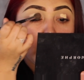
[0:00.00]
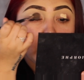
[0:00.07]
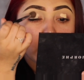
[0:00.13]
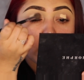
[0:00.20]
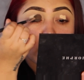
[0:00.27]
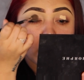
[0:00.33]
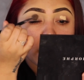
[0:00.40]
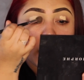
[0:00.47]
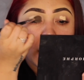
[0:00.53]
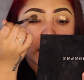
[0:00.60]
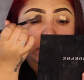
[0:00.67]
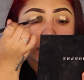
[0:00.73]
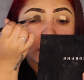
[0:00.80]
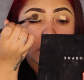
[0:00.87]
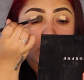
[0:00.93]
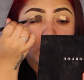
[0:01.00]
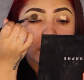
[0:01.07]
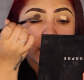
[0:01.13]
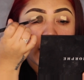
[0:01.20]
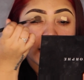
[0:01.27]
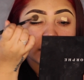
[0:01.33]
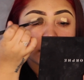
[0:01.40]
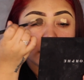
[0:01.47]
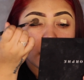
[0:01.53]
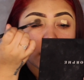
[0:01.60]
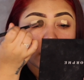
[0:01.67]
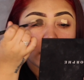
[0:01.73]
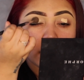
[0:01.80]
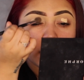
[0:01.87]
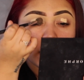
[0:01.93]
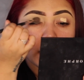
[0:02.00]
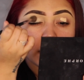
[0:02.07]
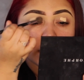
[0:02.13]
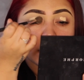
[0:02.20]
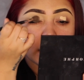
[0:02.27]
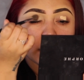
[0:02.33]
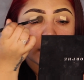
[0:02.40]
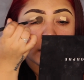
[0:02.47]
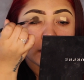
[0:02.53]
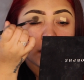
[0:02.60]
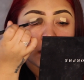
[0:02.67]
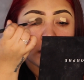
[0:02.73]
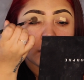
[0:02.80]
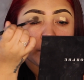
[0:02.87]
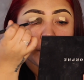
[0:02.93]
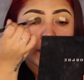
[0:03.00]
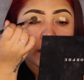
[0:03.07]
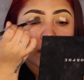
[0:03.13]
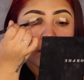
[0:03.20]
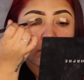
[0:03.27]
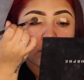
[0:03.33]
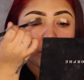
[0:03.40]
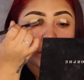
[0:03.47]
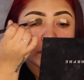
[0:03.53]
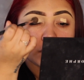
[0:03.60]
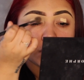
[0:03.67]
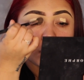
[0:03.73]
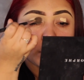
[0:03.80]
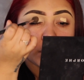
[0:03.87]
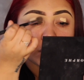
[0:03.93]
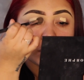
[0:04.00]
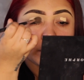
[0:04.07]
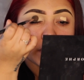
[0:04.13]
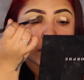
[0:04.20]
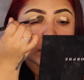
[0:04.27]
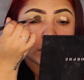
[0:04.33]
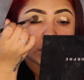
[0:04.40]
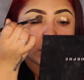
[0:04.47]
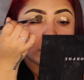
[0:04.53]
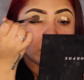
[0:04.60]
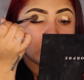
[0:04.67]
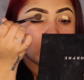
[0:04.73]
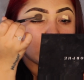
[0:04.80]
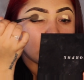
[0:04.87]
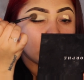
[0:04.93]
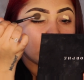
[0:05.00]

Your eyeshadow will last longer, and then the color payoff will be so much better too.